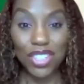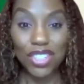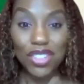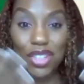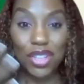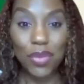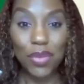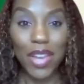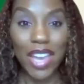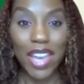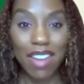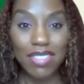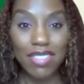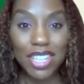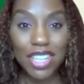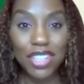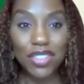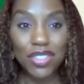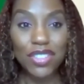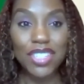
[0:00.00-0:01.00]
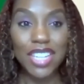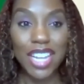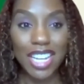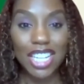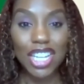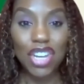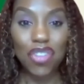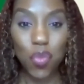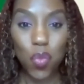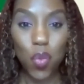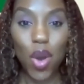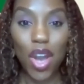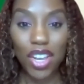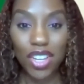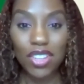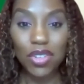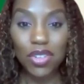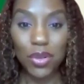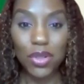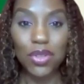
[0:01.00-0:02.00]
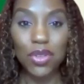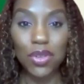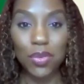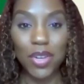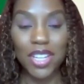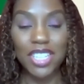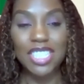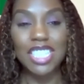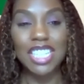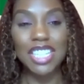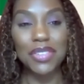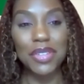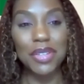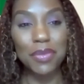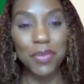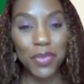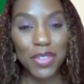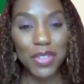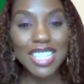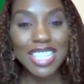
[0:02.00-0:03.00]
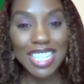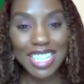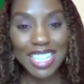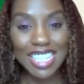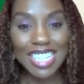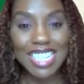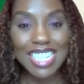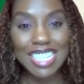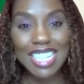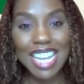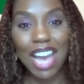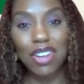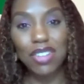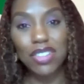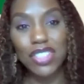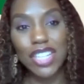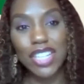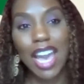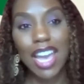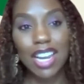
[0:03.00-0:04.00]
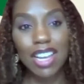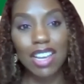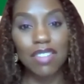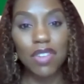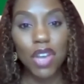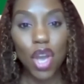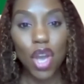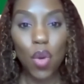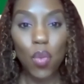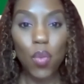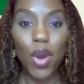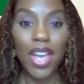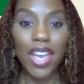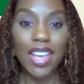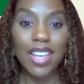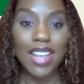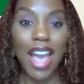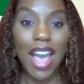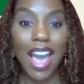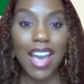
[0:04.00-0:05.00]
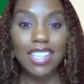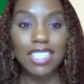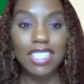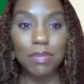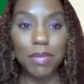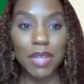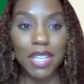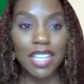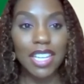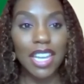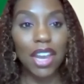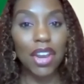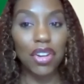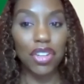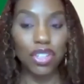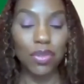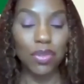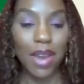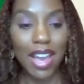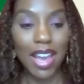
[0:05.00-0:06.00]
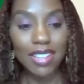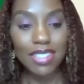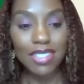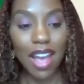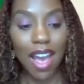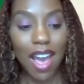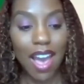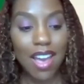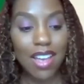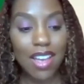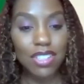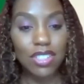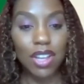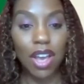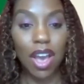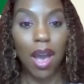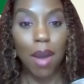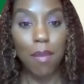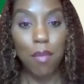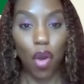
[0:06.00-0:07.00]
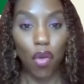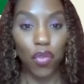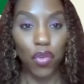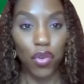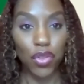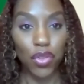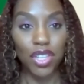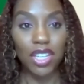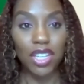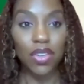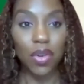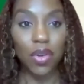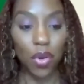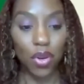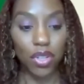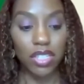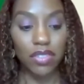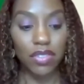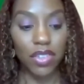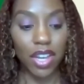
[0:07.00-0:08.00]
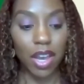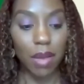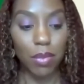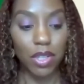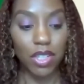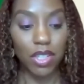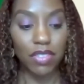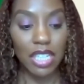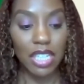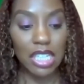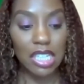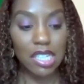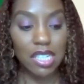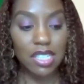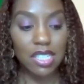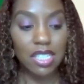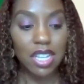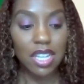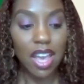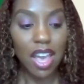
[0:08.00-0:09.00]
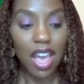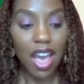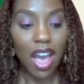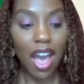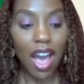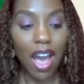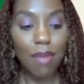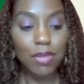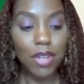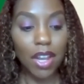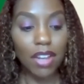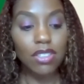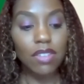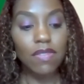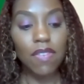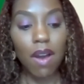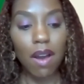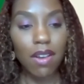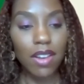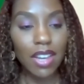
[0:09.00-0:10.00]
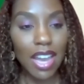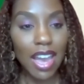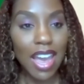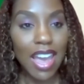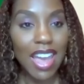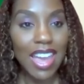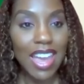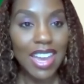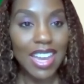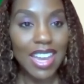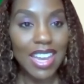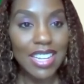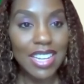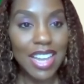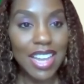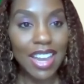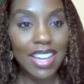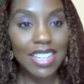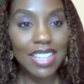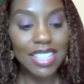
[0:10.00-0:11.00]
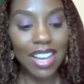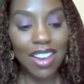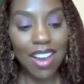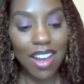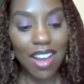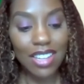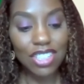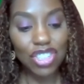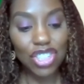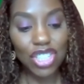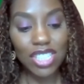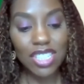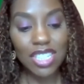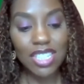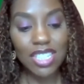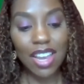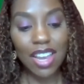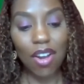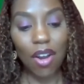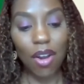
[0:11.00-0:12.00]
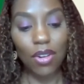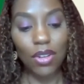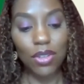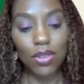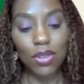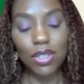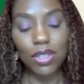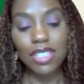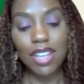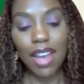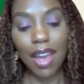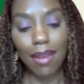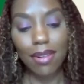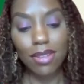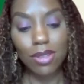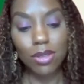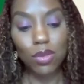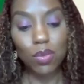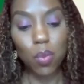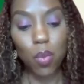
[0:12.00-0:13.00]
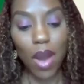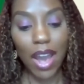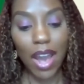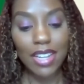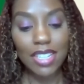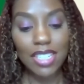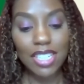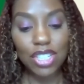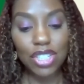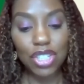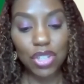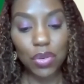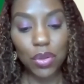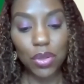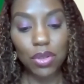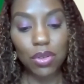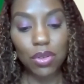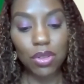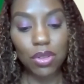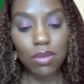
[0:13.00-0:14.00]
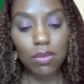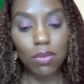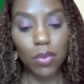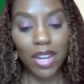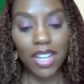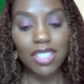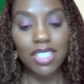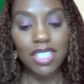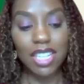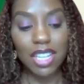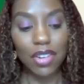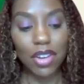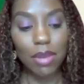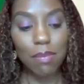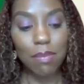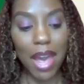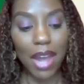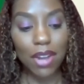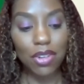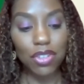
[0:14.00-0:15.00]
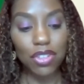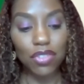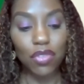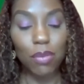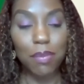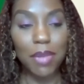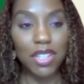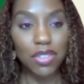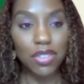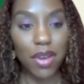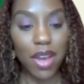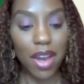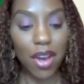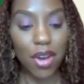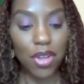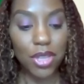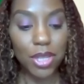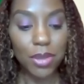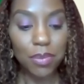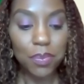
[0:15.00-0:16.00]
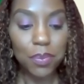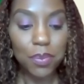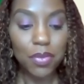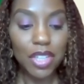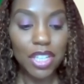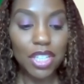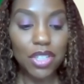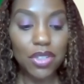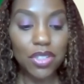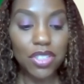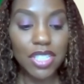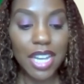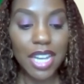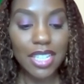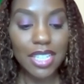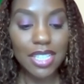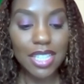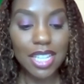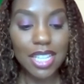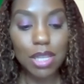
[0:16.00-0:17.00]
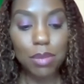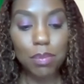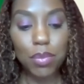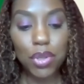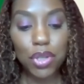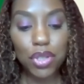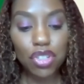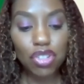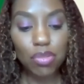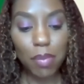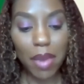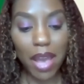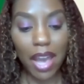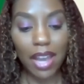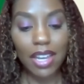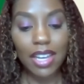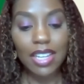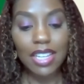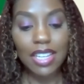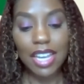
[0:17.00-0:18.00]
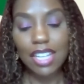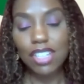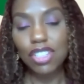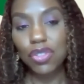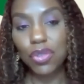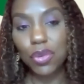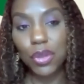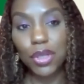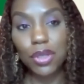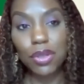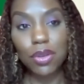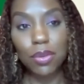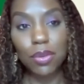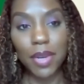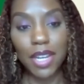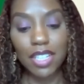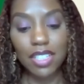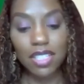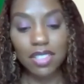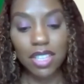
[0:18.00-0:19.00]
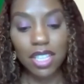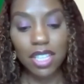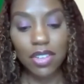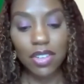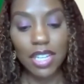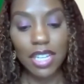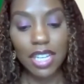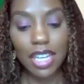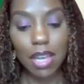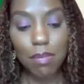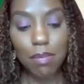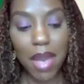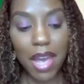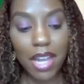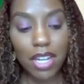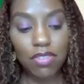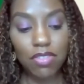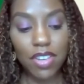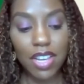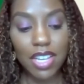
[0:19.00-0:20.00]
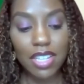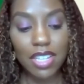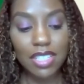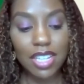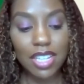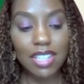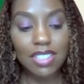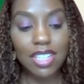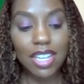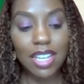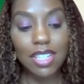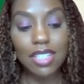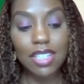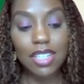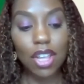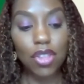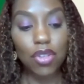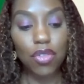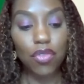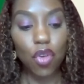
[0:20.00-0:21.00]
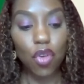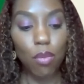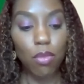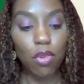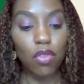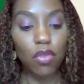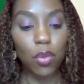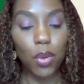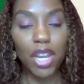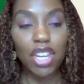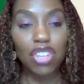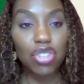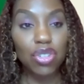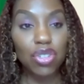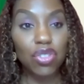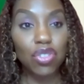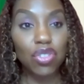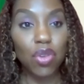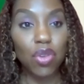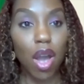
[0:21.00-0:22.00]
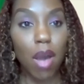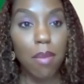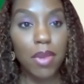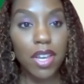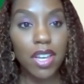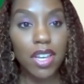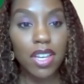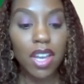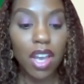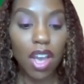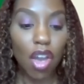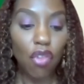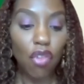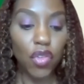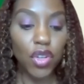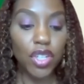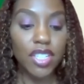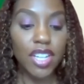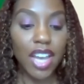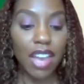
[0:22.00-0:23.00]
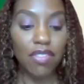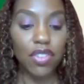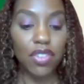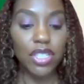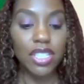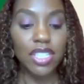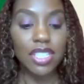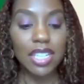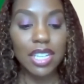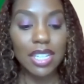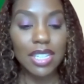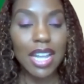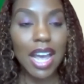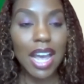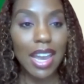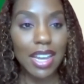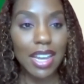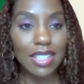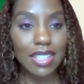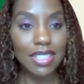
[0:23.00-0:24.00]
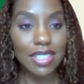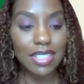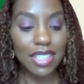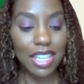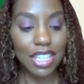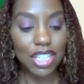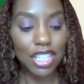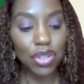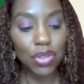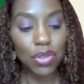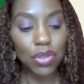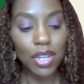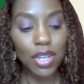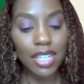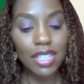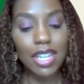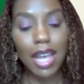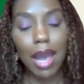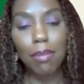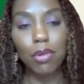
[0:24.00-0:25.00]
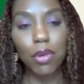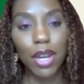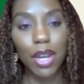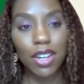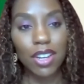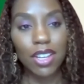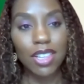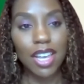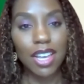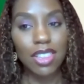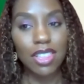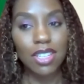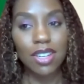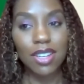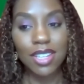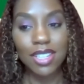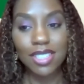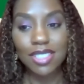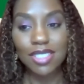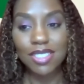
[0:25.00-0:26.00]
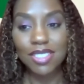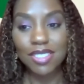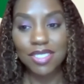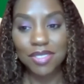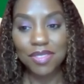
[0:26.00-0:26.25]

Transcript: just so that we have an understanding of what critical race theory really is outside of what it has been characterized as over the course of a couple of years. Dr. Fialk, in a Psychology Today article titled "Why Teaching Critical Race Theory Matters for Mental Health," you stated that the pushback against critical race theory can manifest as yet another form of racial trauma for diverse clients. Can you elaborate on that thought?